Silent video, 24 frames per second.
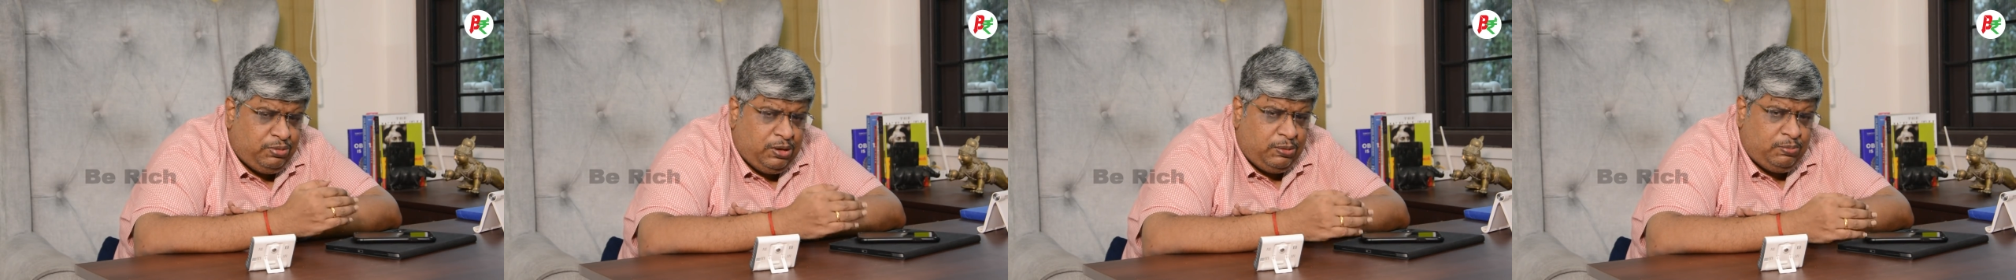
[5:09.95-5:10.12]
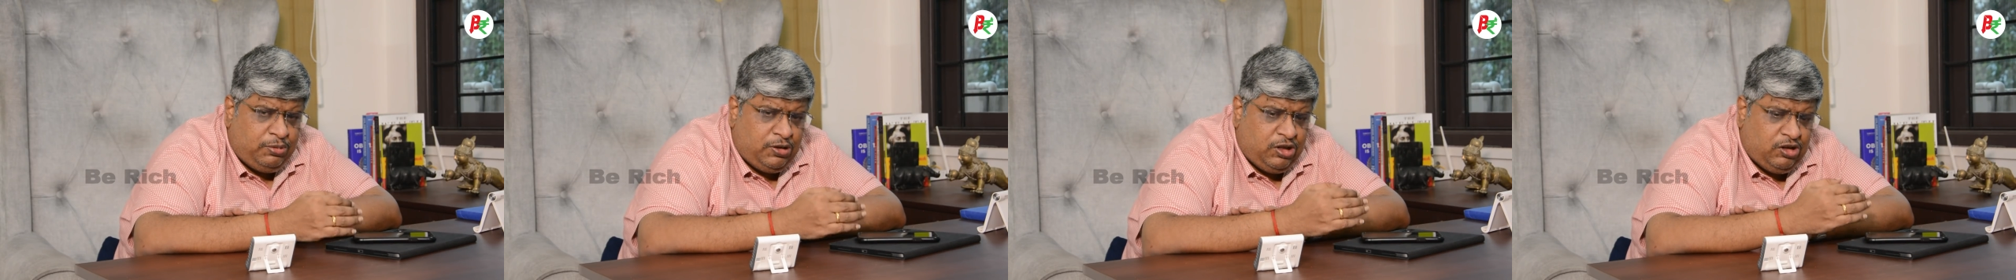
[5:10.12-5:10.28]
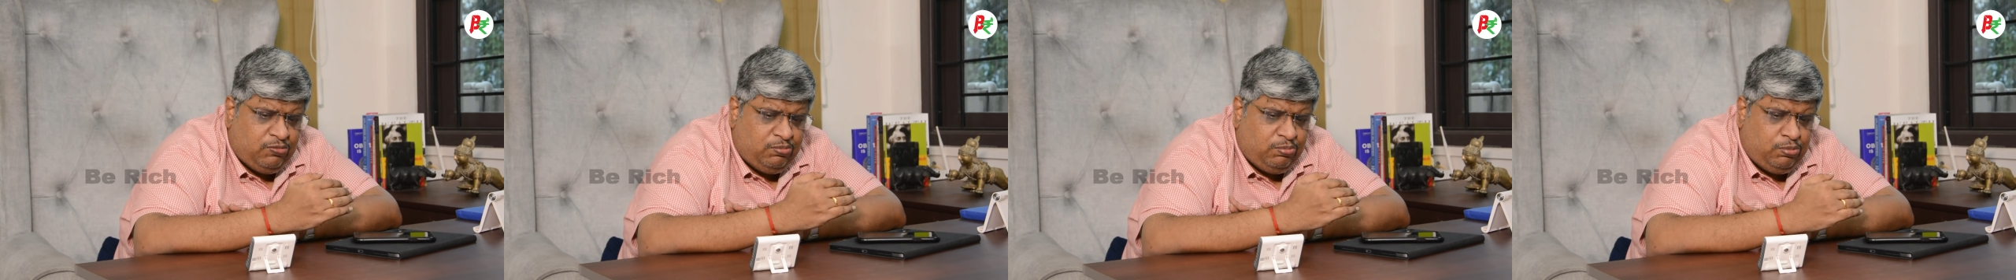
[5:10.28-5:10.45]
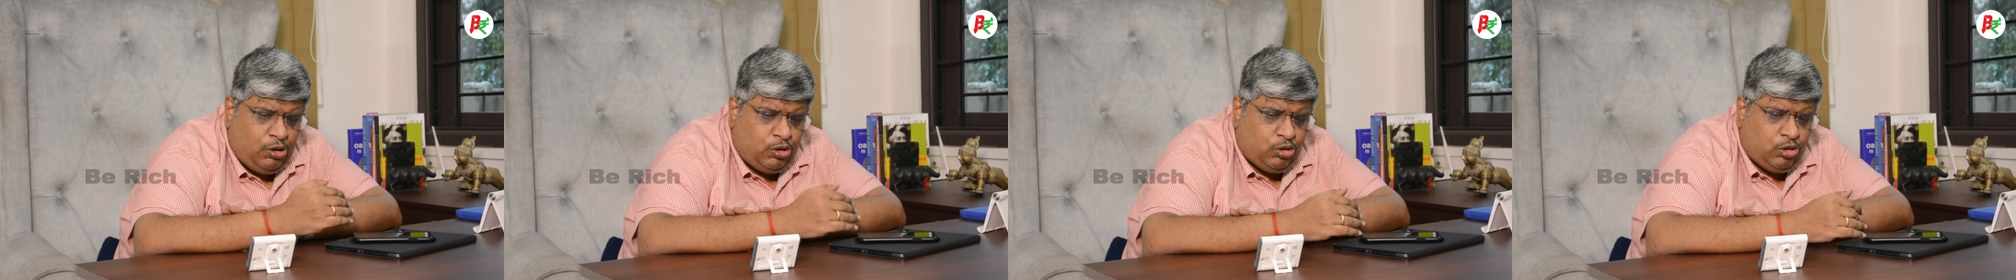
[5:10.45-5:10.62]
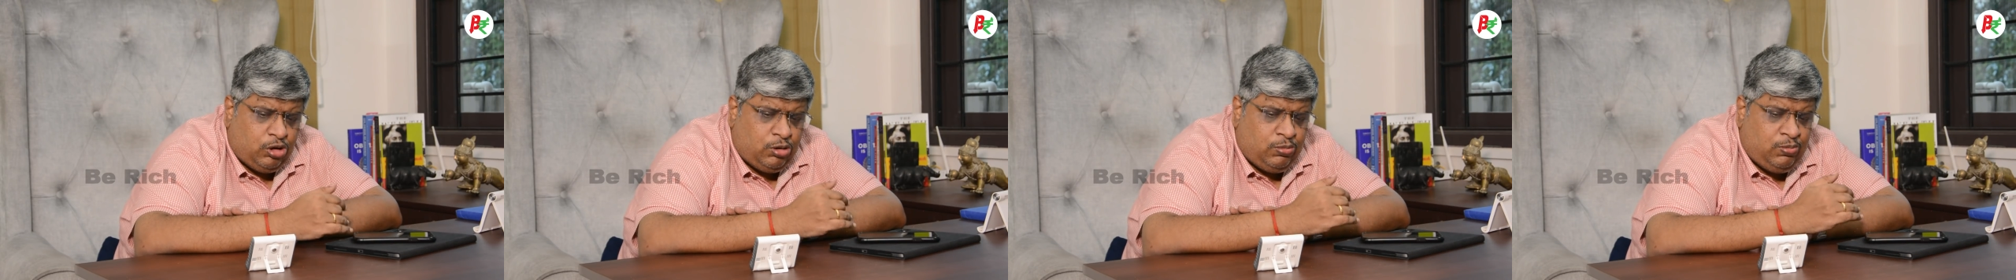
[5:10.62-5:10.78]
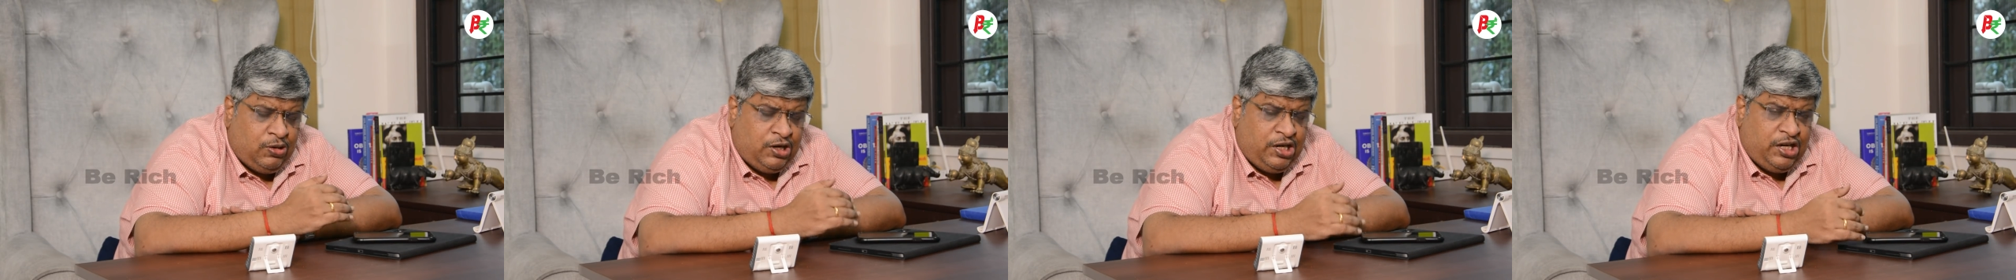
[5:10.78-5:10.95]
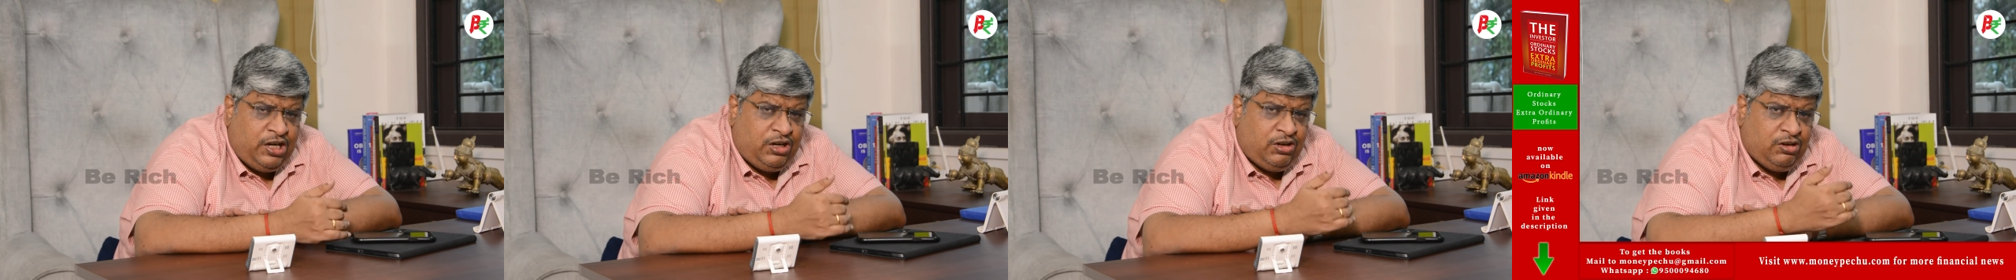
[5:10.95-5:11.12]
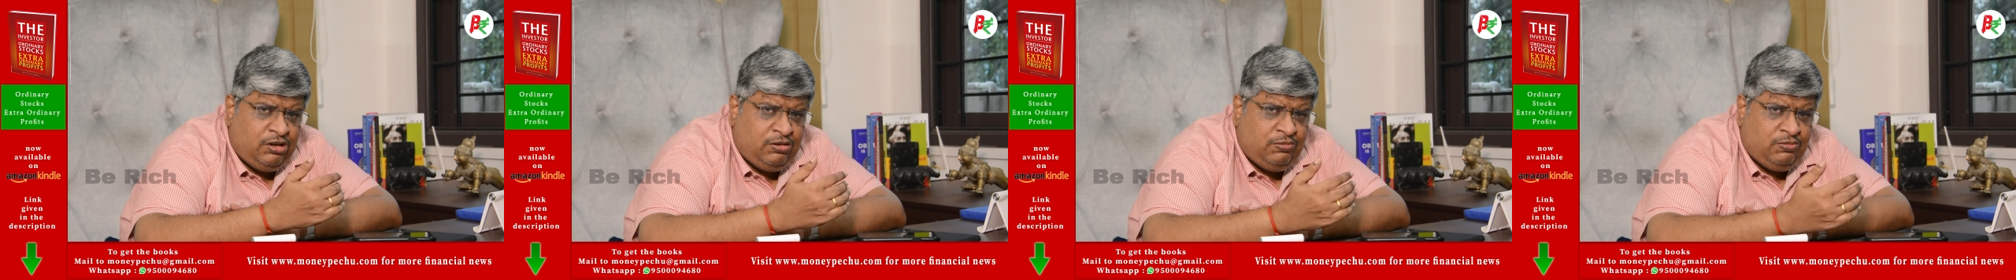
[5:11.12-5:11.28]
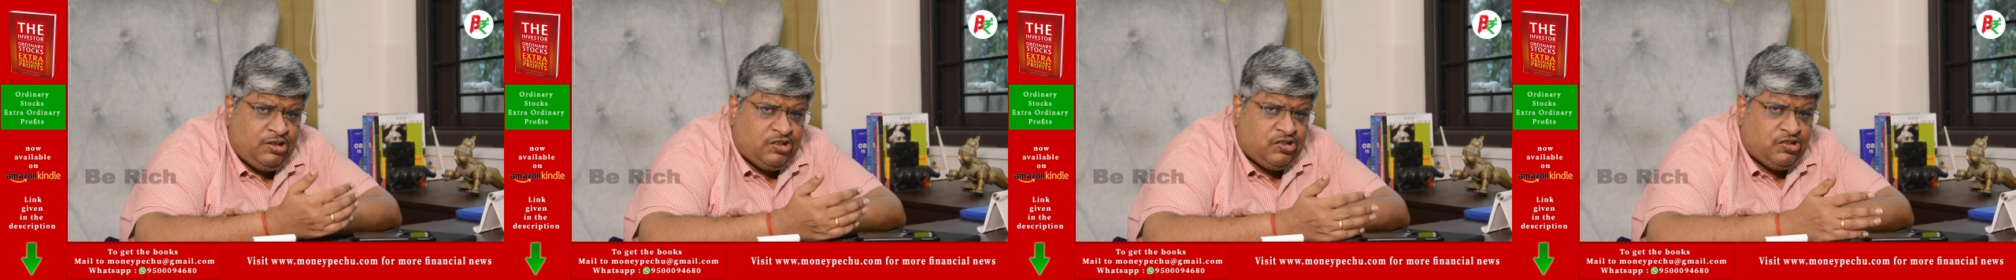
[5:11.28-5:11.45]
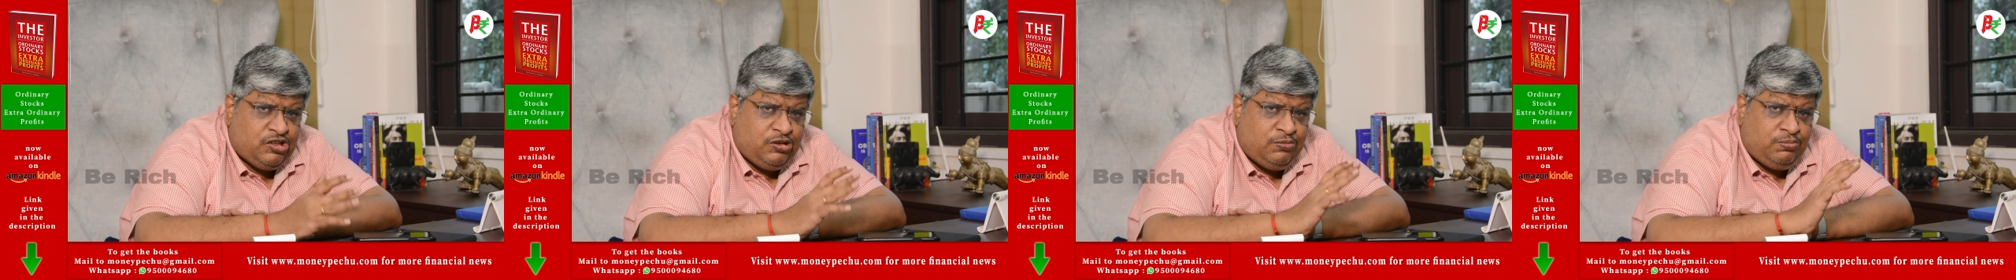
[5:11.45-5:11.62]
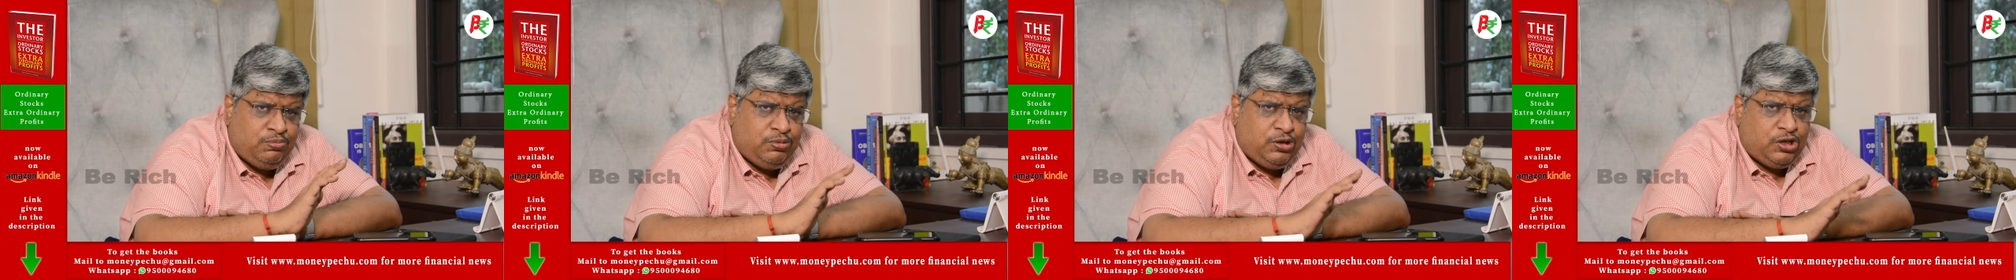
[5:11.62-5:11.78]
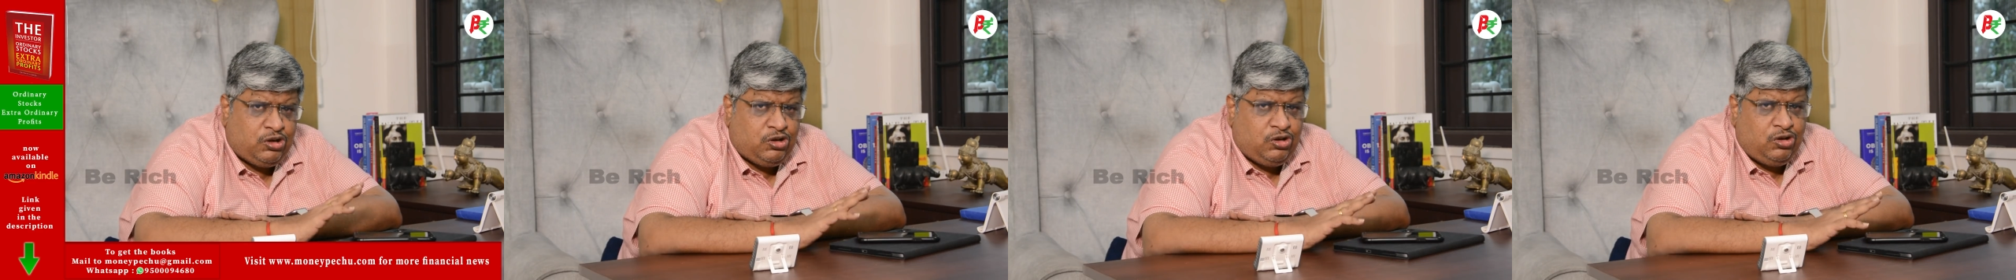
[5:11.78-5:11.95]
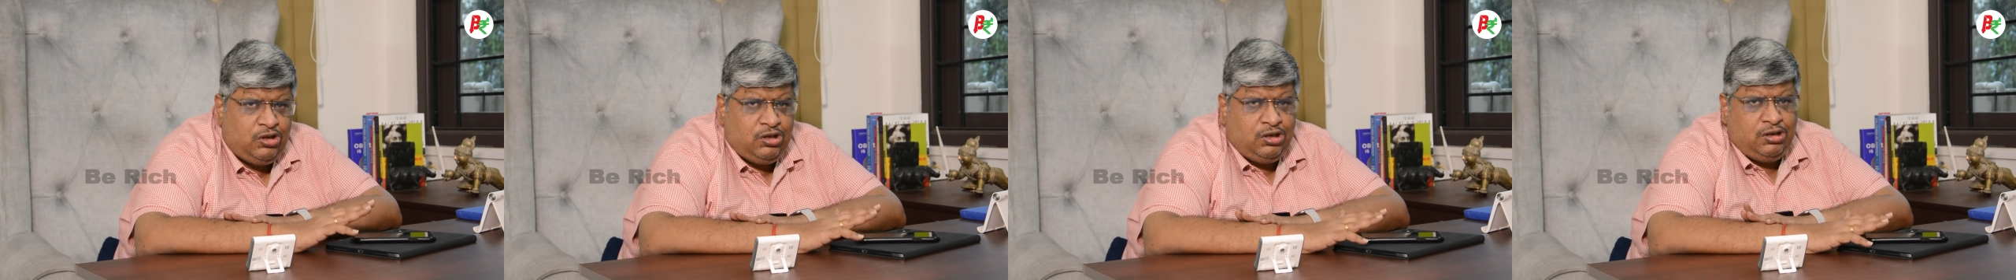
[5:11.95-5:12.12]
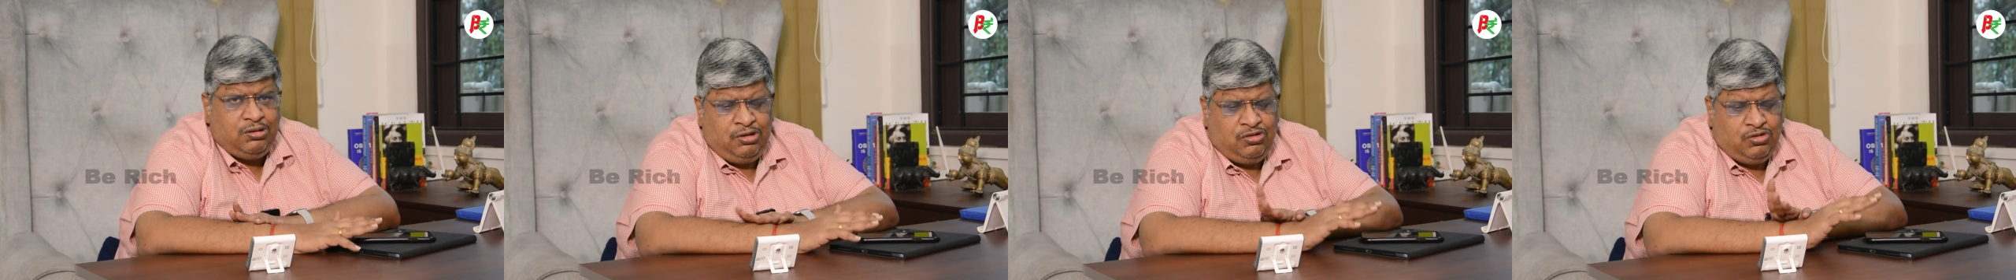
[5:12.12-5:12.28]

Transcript: people have borrowed money to invest in Bitcoin.